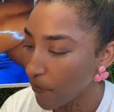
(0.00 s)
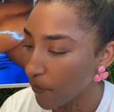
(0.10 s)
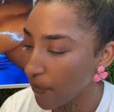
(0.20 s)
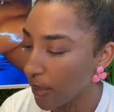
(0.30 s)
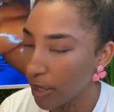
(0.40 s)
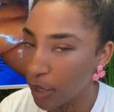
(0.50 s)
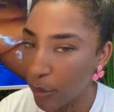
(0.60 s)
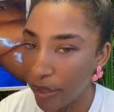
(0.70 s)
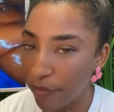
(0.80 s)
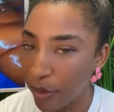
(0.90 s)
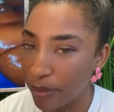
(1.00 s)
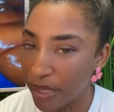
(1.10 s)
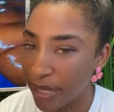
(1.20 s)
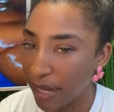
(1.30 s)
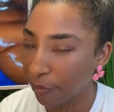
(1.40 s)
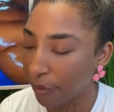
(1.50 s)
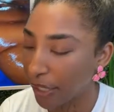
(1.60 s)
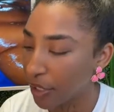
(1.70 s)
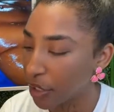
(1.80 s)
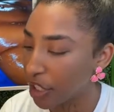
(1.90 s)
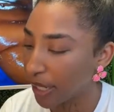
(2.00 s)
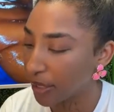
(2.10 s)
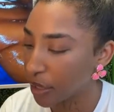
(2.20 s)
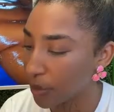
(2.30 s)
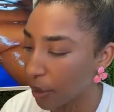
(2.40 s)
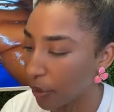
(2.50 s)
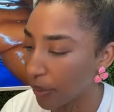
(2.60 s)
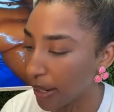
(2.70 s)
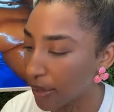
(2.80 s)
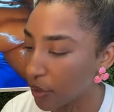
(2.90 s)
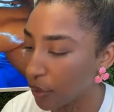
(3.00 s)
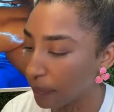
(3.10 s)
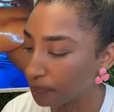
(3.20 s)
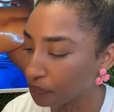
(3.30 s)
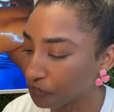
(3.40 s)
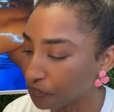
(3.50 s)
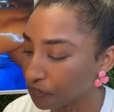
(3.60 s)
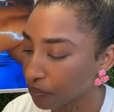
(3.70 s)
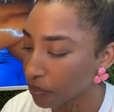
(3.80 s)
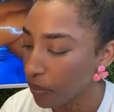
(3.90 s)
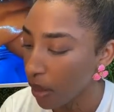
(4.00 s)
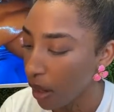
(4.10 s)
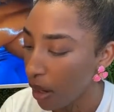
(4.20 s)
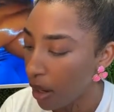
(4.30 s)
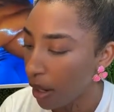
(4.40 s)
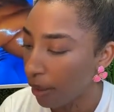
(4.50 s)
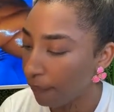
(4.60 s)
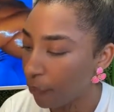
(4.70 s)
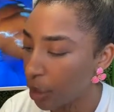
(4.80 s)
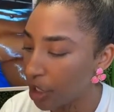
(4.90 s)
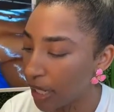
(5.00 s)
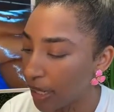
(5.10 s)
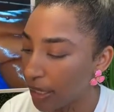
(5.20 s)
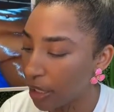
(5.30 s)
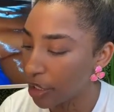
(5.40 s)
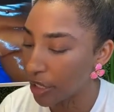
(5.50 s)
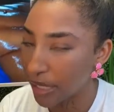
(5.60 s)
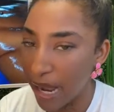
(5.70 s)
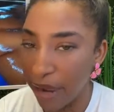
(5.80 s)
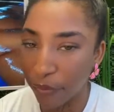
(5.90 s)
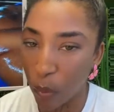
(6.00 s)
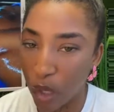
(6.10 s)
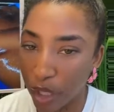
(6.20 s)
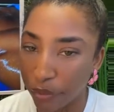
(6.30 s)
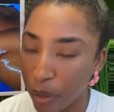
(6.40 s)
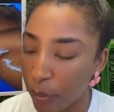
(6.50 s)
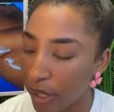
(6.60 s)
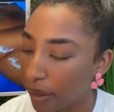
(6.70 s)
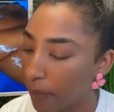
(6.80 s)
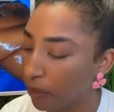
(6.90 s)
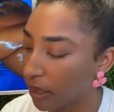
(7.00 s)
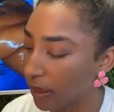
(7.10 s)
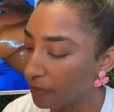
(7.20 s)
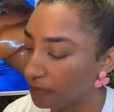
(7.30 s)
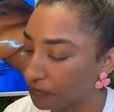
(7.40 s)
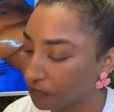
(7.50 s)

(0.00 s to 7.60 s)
24% rain chance tomorrow, guys. So, unfortunately, you're just going to have to walk around with your umbrella